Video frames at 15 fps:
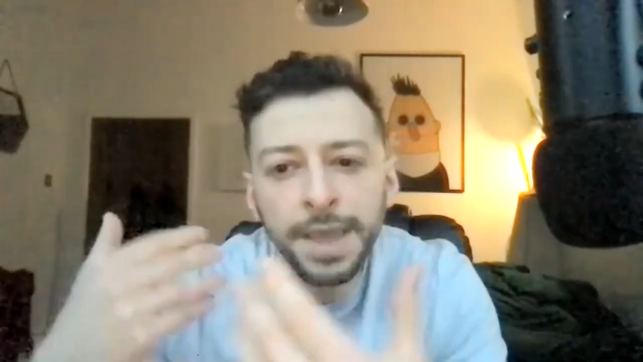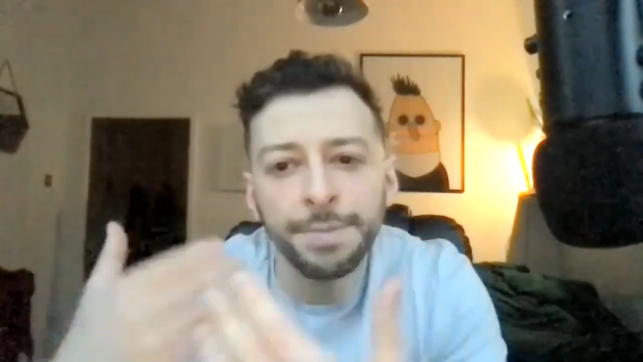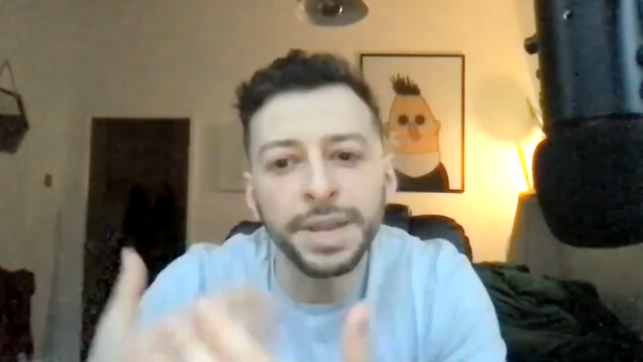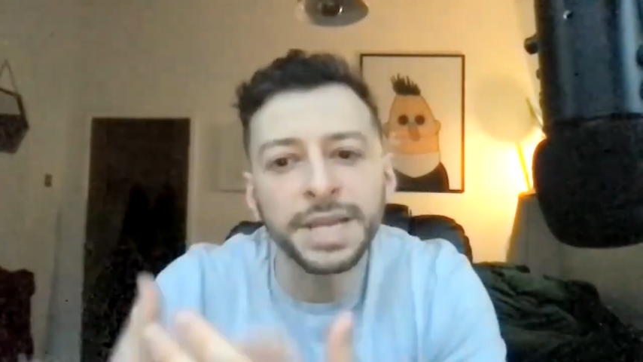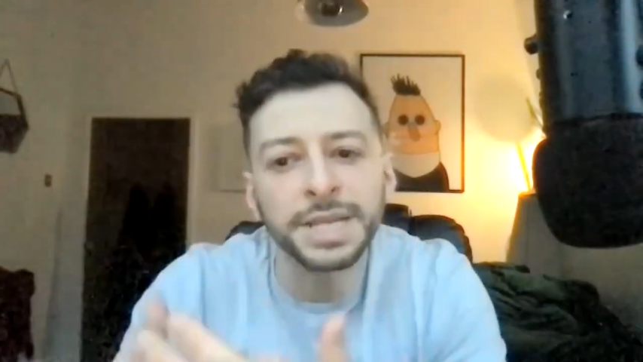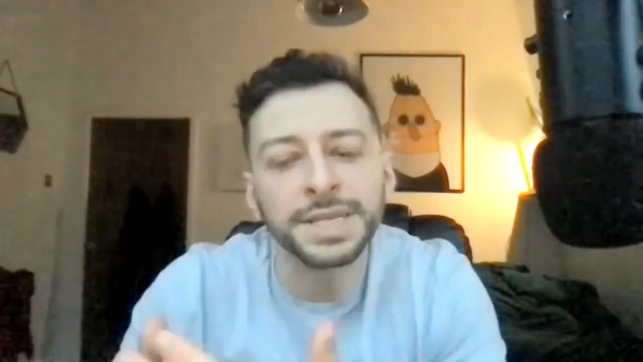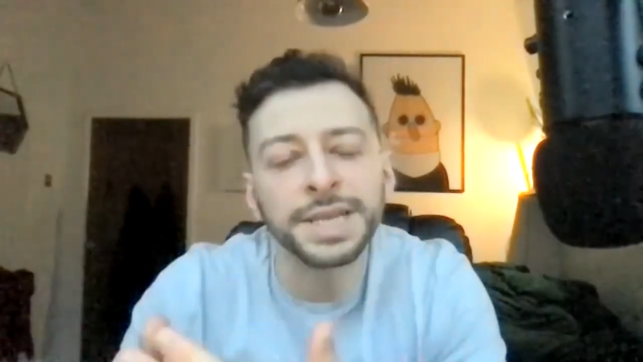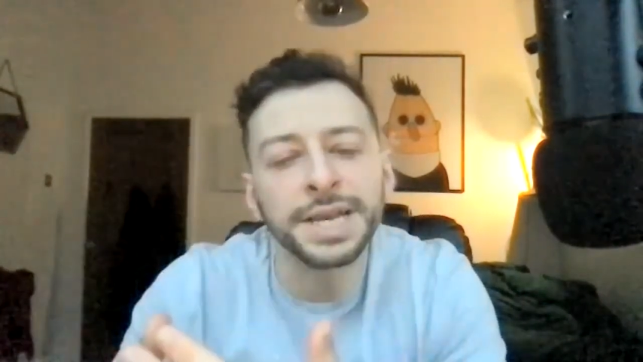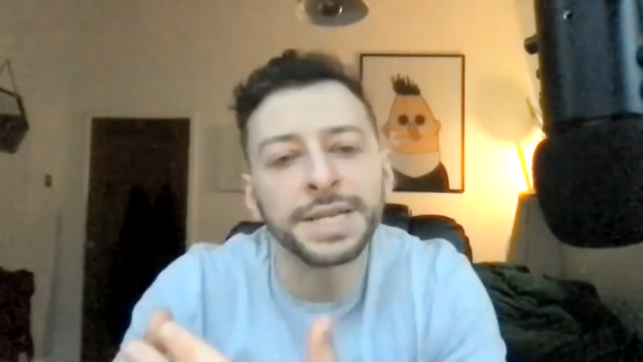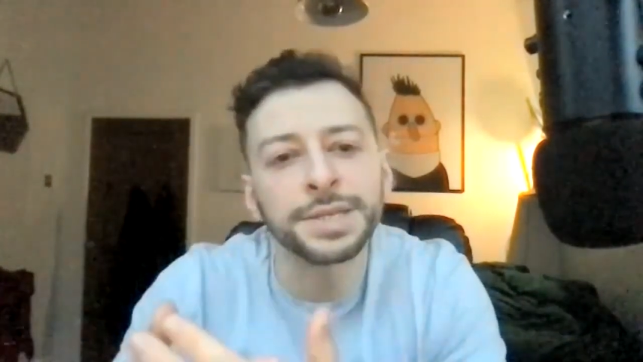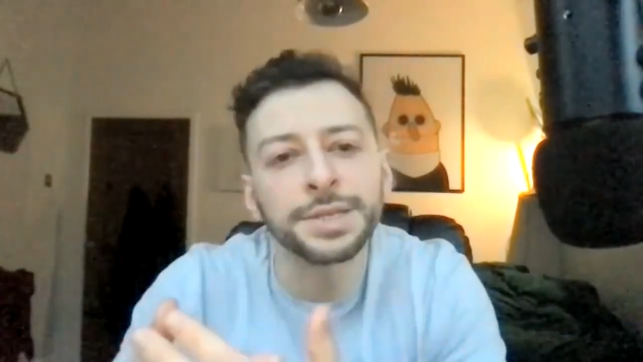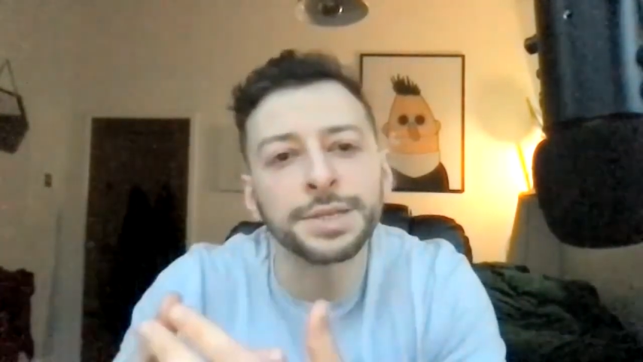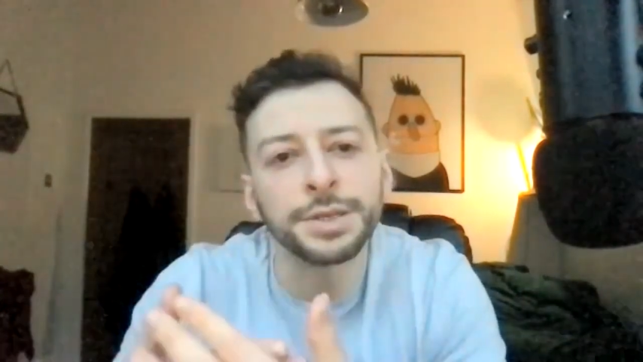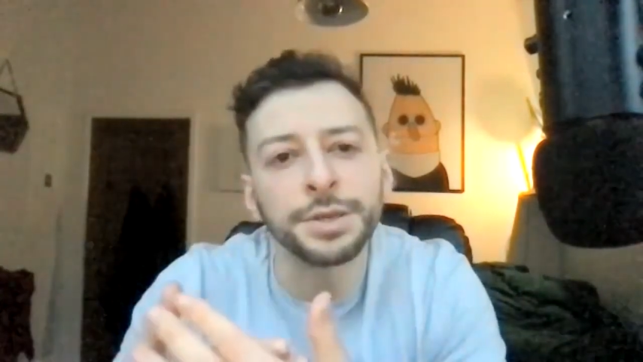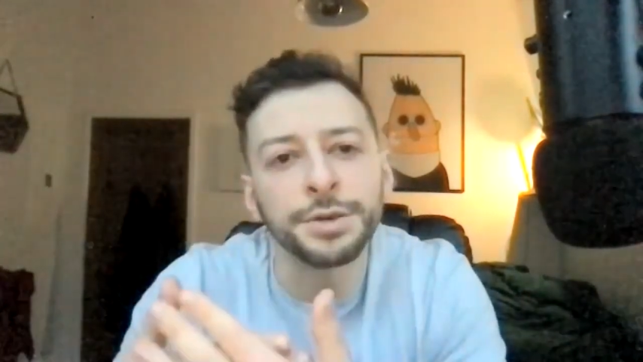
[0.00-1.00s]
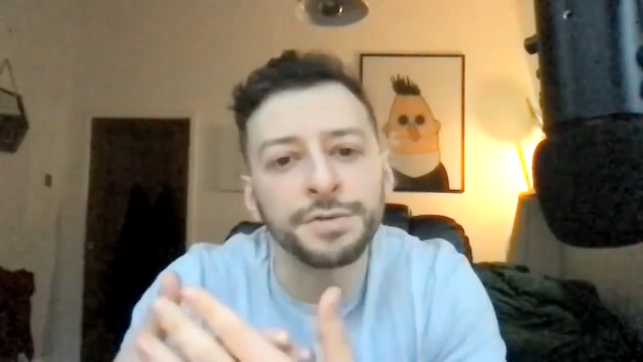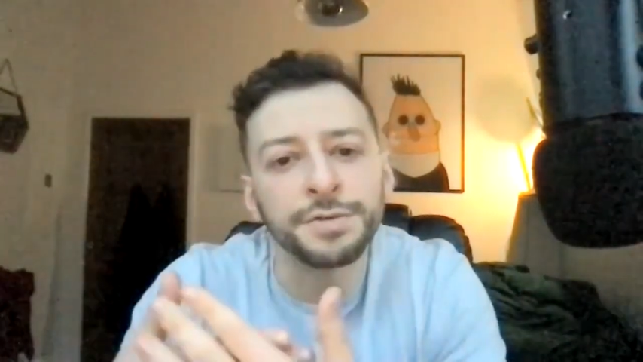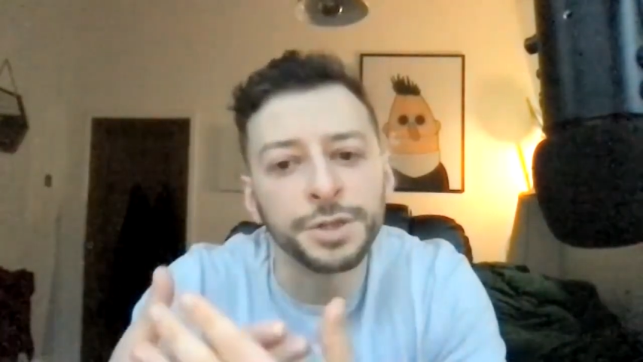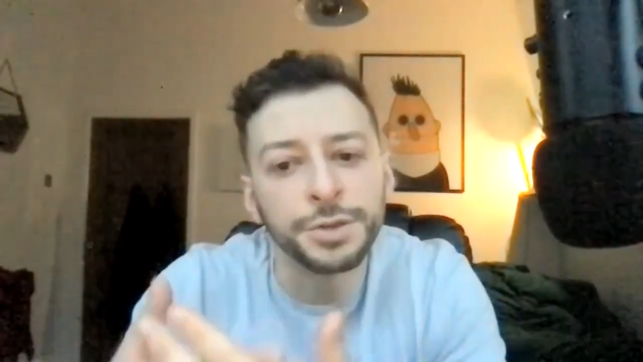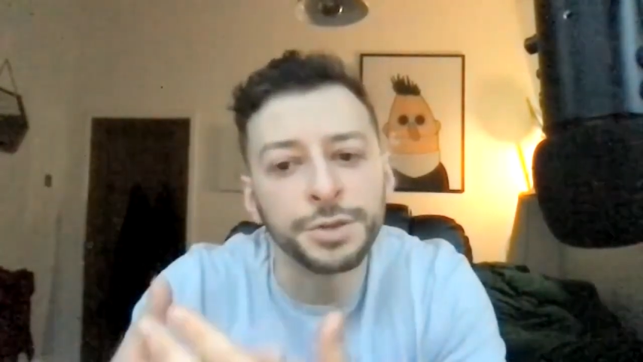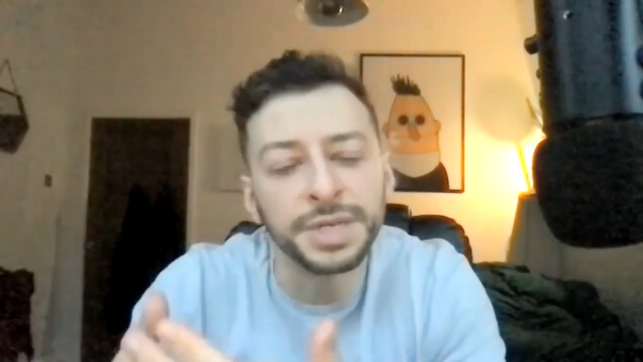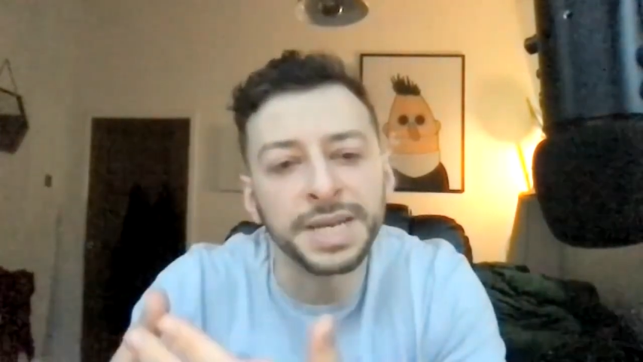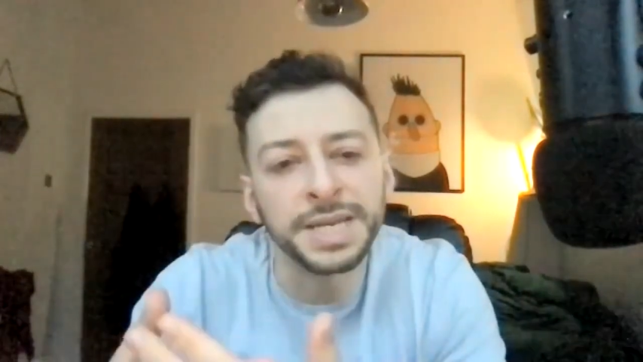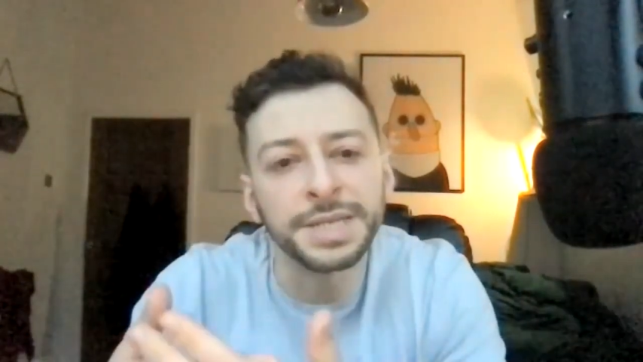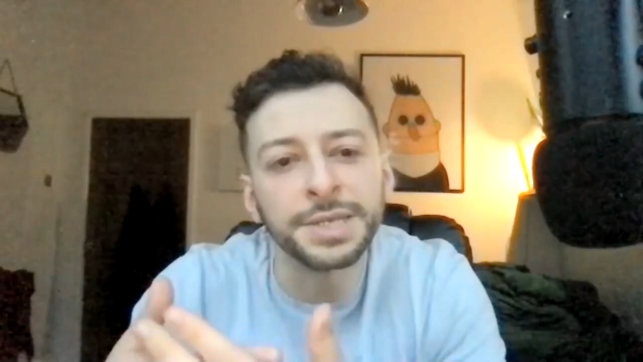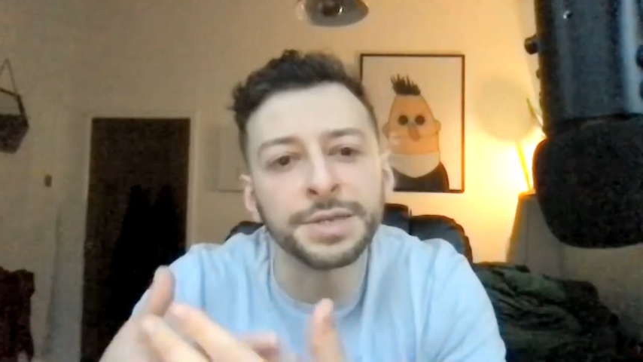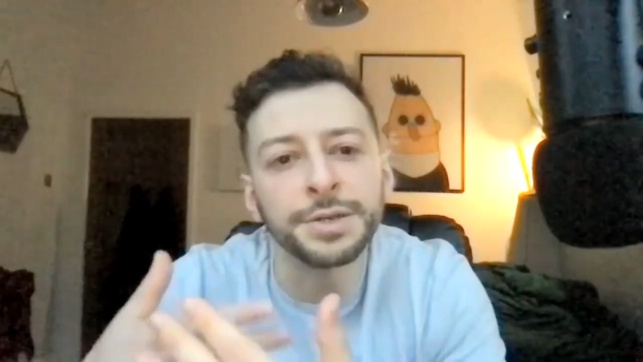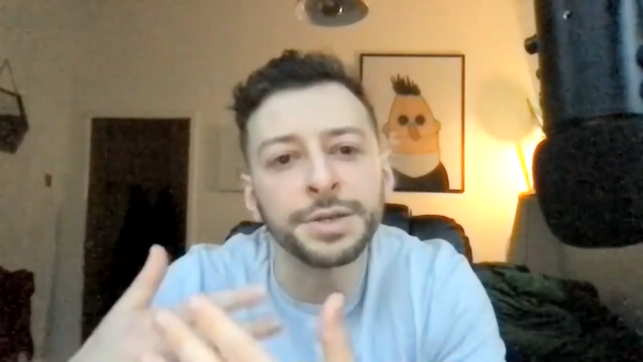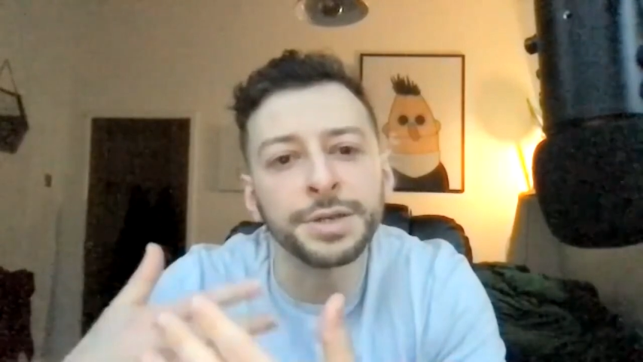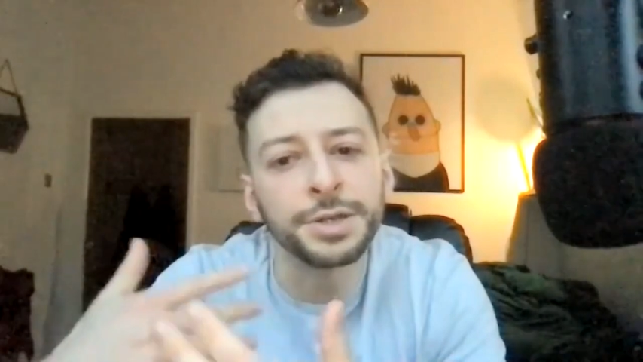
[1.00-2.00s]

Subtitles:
make sense of new data